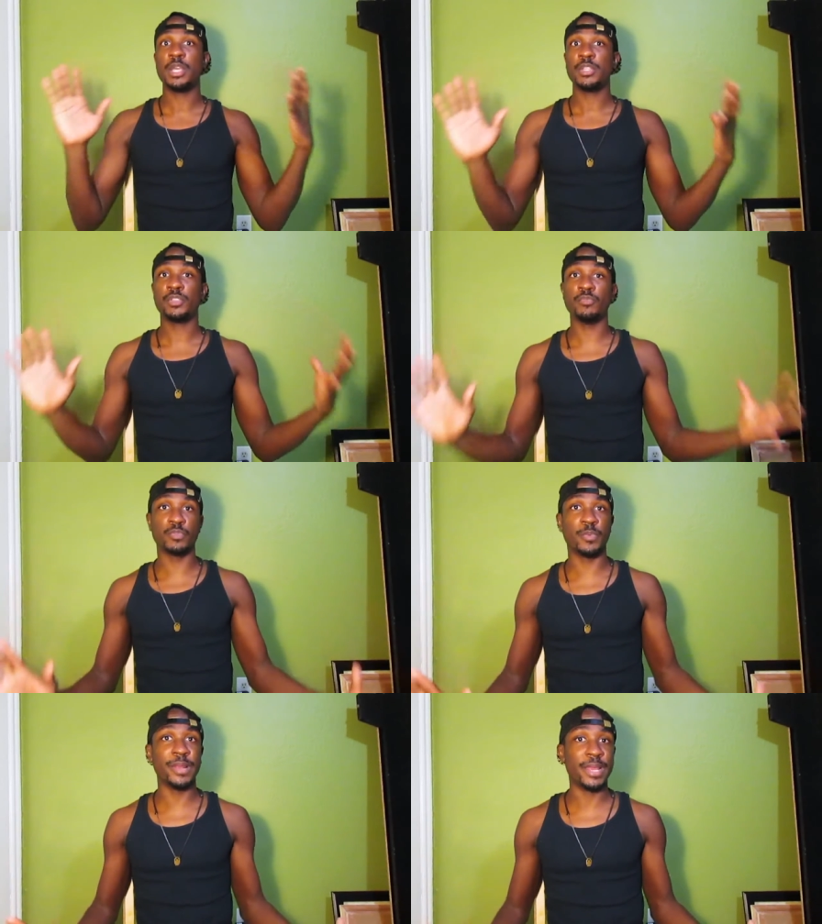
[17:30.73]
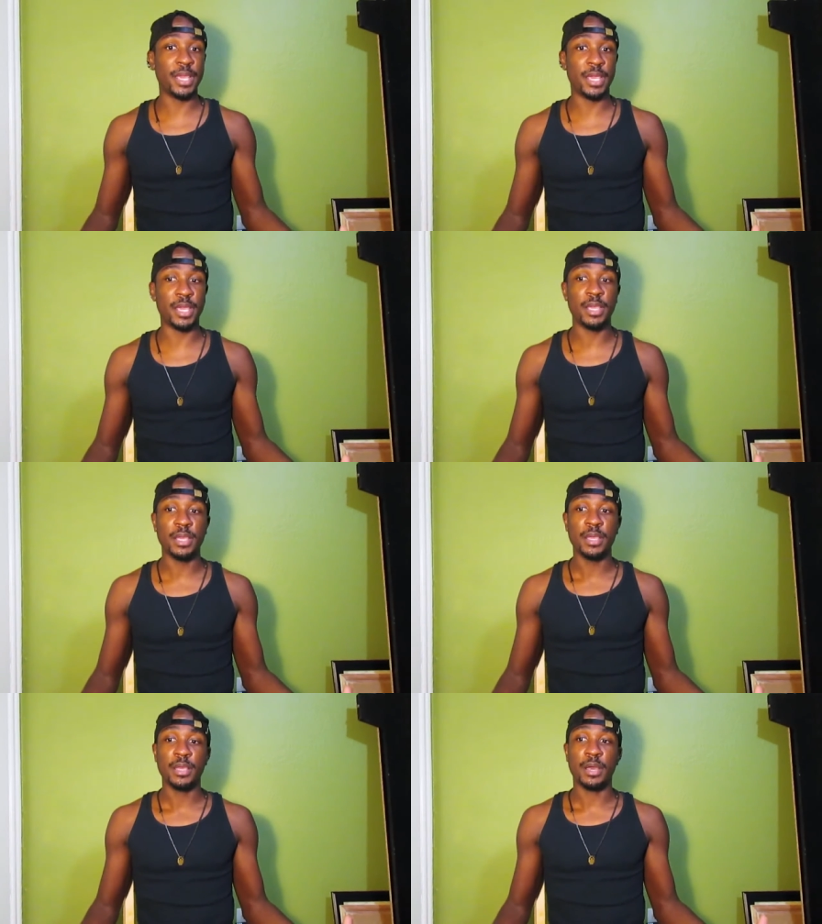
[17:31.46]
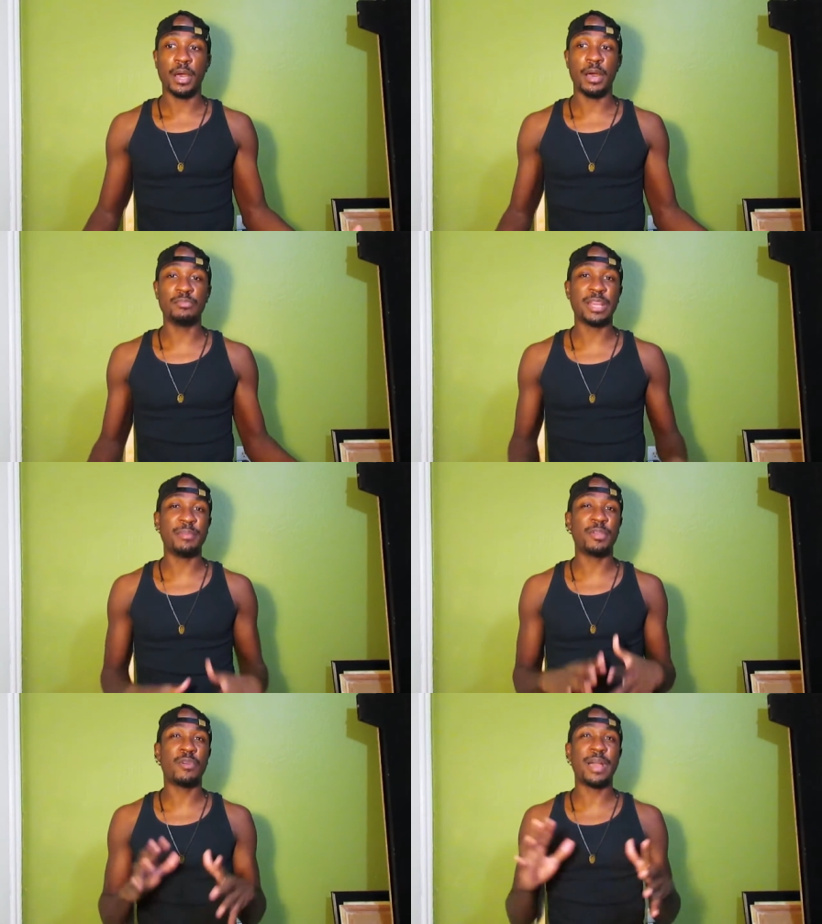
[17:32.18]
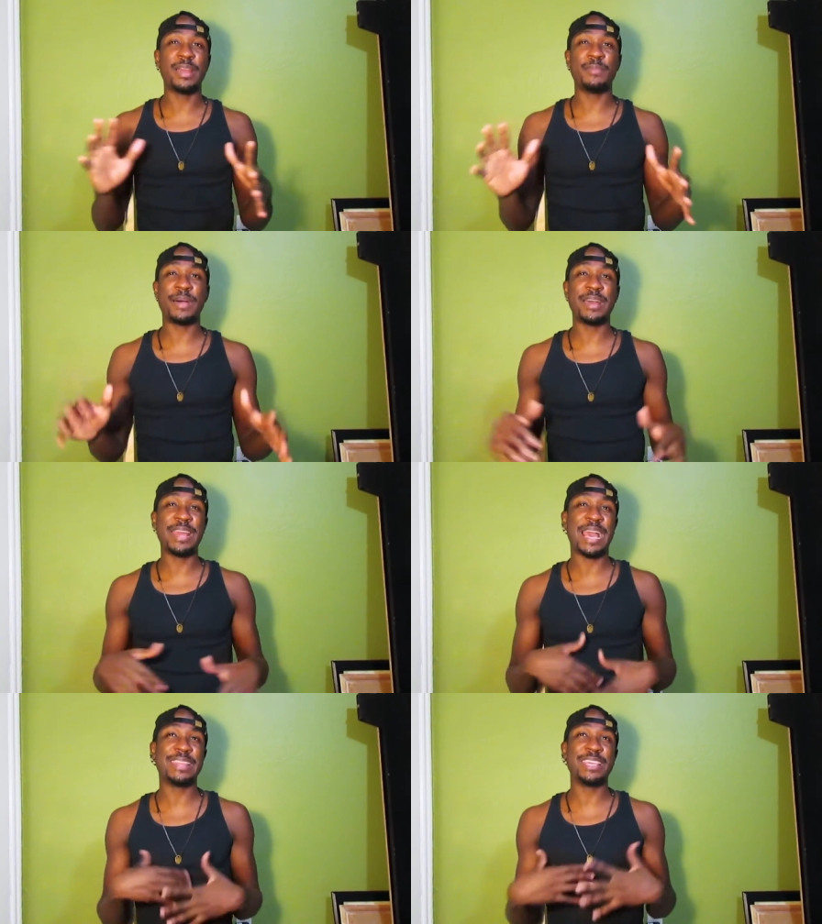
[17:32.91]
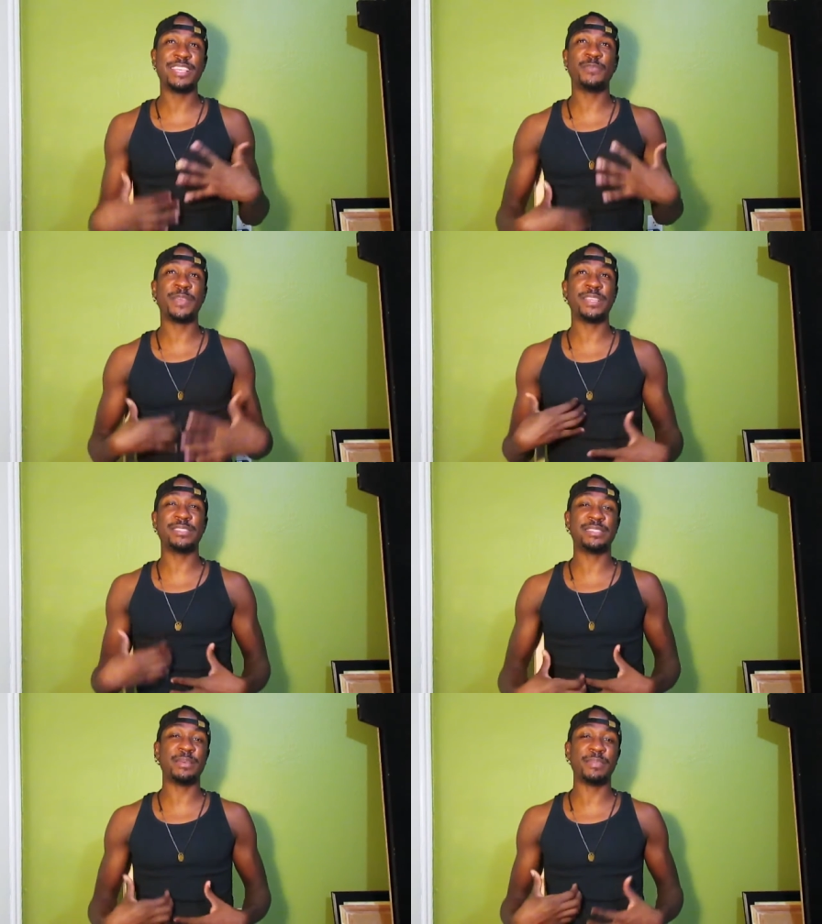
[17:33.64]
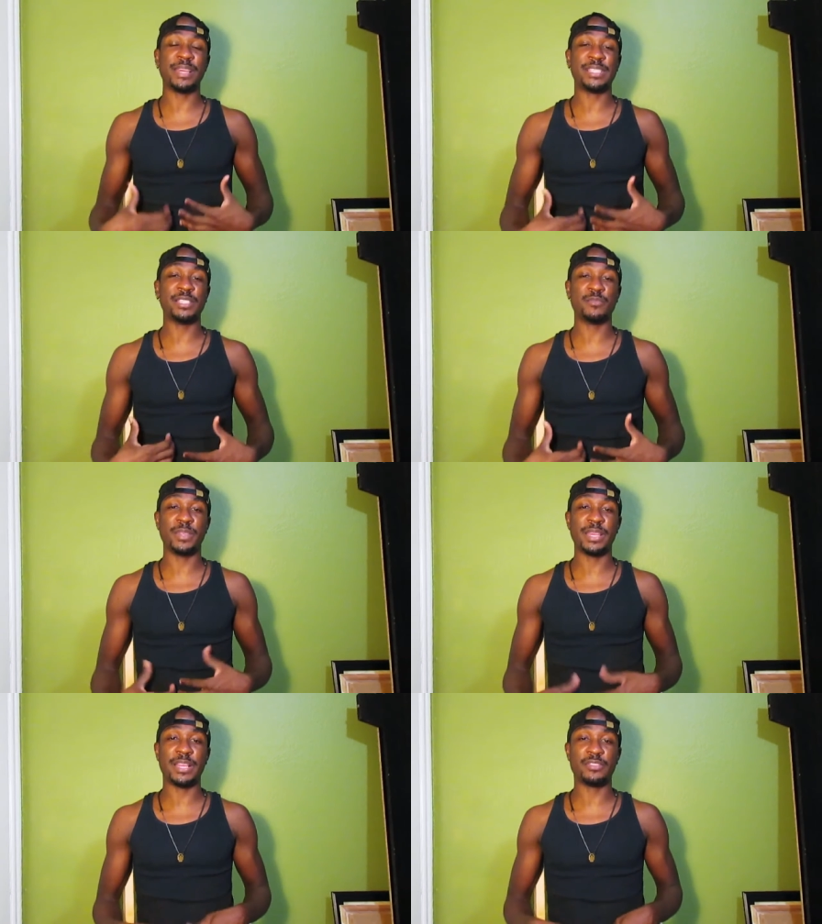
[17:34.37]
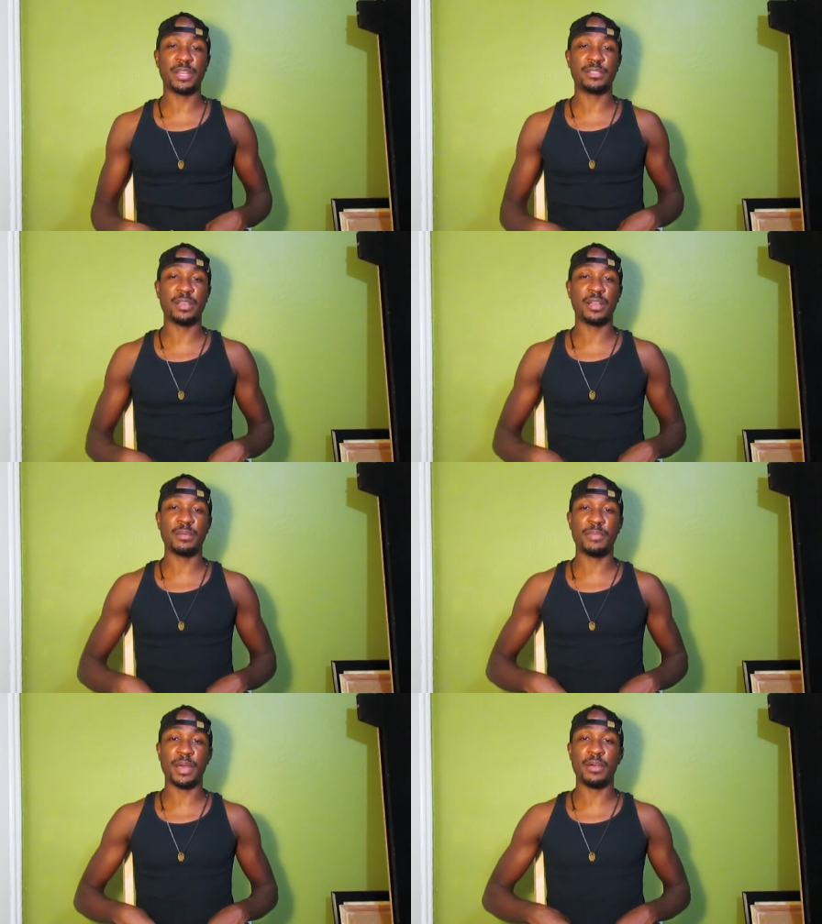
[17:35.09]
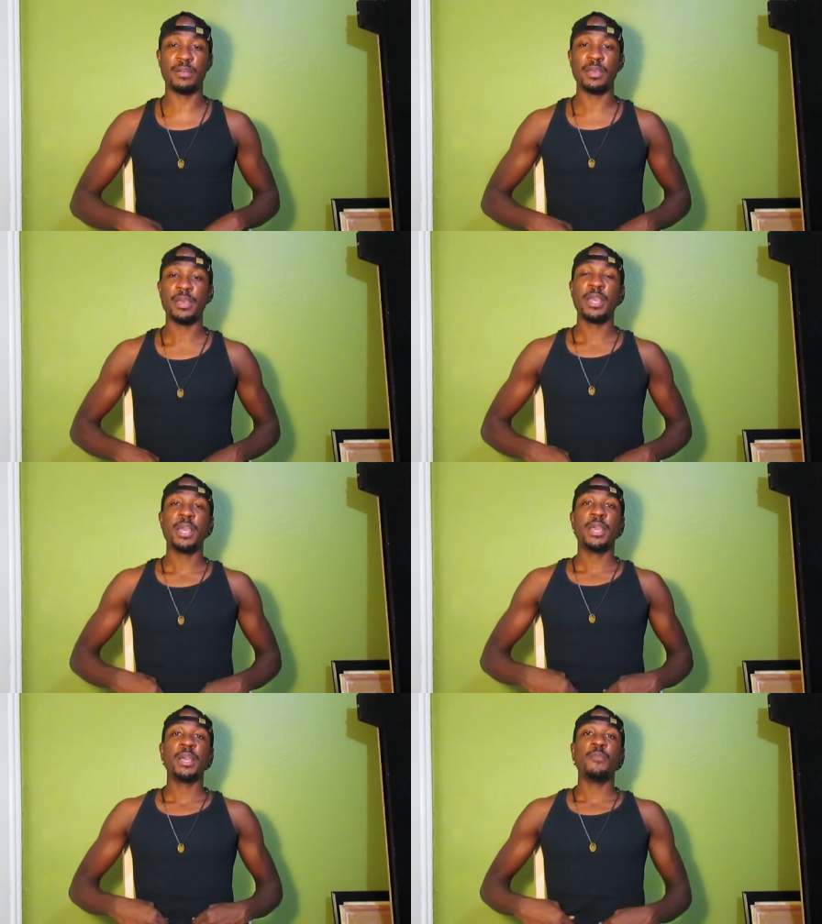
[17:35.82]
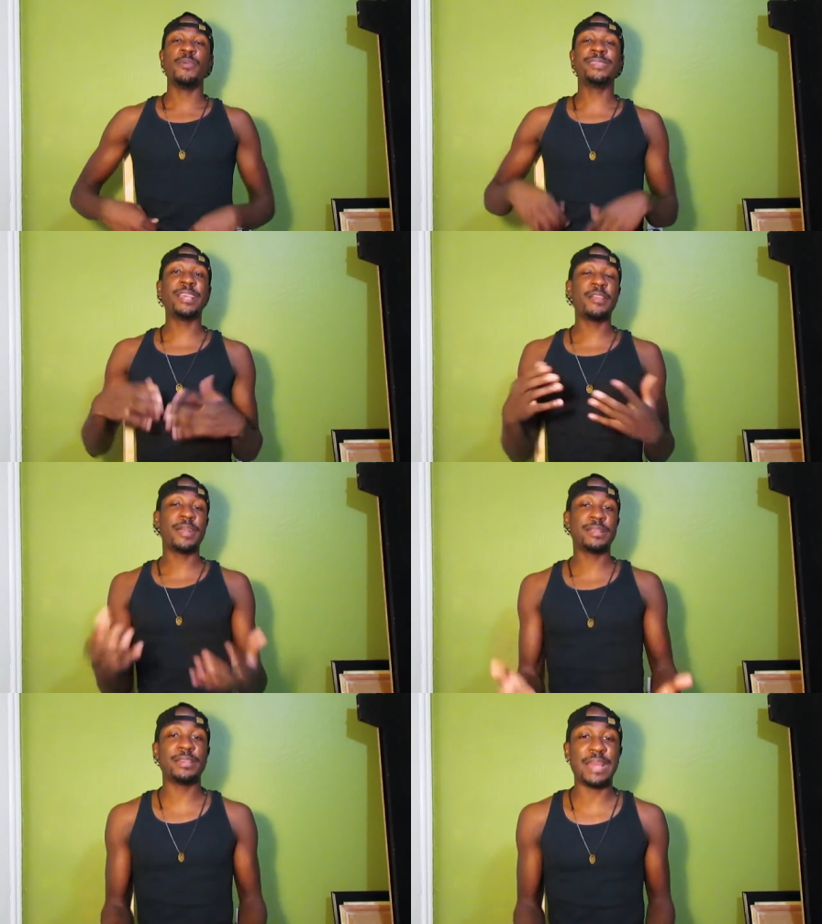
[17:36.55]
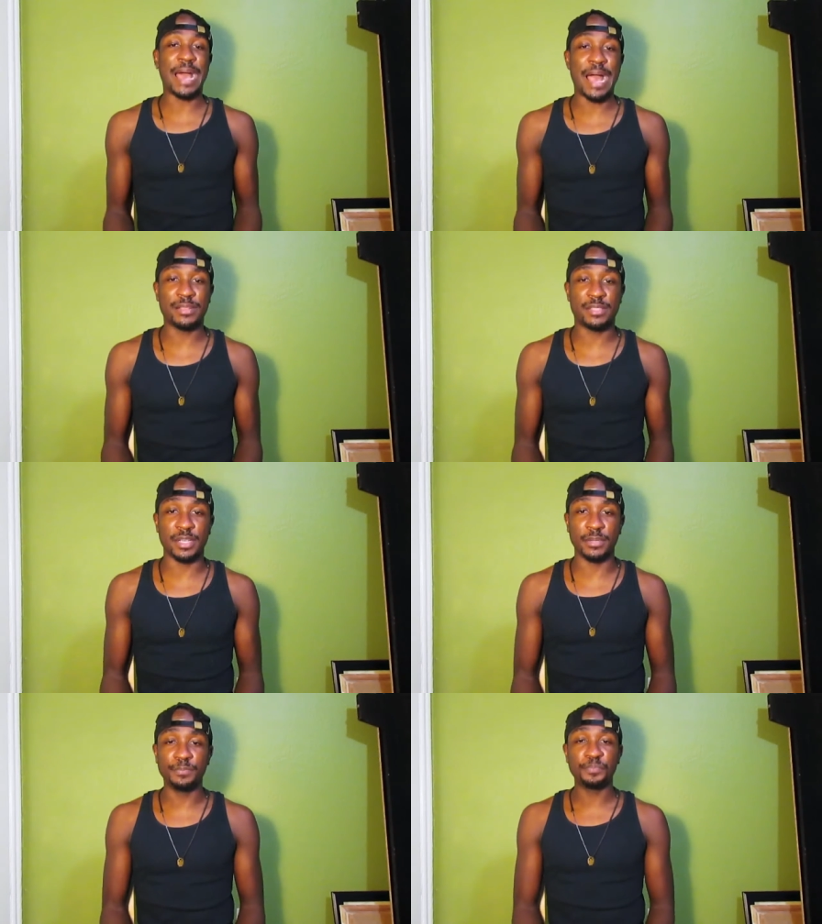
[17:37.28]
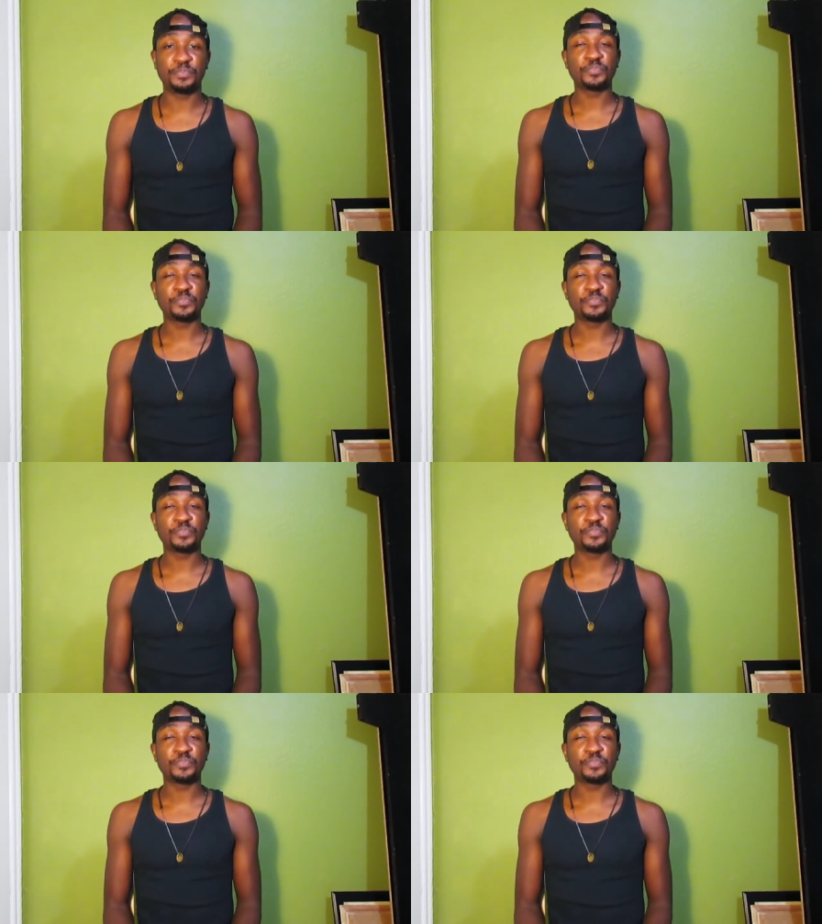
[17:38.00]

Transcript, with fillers: She was really trying to be quiet about it. I think it's because it's something that she's really not trying to talk about. We see her at the doctor.